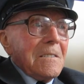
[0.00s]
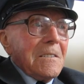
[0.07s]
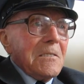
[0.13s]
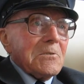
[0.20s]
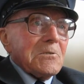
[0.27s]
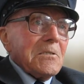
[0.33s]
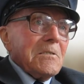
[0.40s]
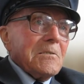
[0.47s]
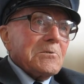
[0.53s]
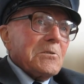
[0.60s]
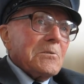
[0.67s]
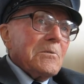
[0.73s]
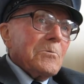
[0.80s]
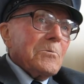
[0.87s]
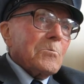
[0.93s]
He said, there's
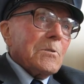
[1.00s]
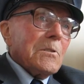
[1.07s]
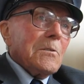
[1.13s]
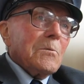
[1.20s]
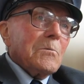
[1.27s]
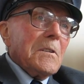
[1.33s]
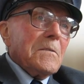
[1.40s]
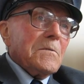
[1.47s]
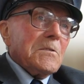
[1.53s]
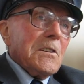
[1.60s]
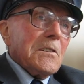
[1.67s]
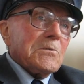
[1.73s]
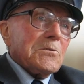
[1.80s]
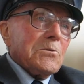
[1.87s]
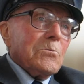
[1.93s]
a little girl lives
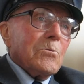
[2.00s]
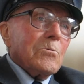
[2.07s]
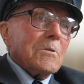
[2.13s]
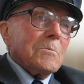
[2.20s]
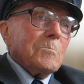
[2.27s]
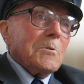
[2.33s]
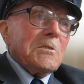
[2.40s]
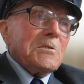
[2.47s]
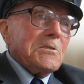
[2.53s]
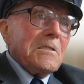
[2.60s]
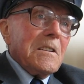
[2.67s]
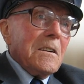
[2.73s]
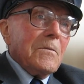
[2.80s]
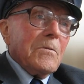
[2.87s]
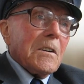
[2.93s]
next door to me, she
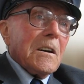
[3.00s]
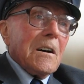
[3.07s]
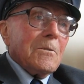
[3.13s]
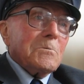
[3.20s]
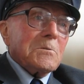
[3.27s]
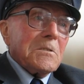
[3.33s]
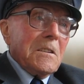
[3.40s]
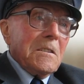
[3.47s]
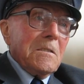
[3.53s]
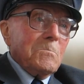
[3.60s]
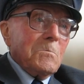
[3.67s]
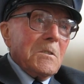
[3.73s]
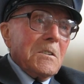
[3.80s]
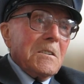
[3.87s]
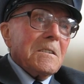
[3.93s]
never goes
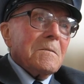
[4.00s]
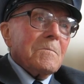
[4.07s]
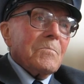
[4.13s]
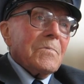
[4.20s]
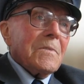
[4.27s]
anywhere.